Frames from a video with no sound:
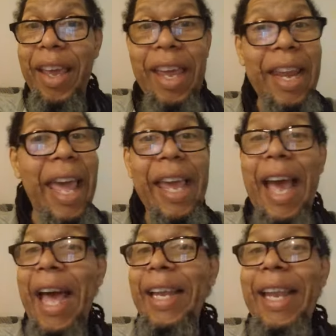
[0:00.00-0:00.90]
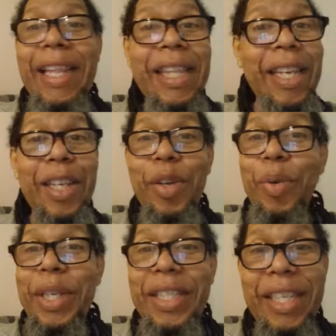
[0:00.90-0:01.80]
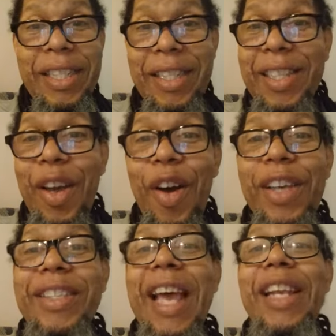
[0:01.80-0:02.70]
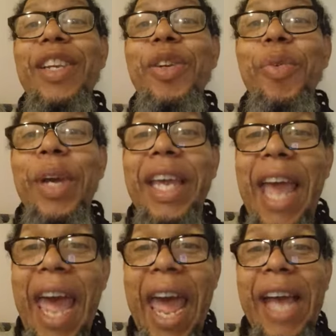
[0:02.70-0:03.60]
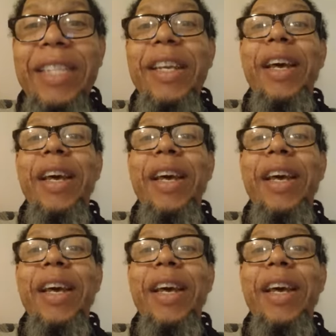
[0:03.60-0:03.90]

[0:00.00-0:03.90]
It ain't got nothing to do with Jesus, y'all. It's got to do with cash,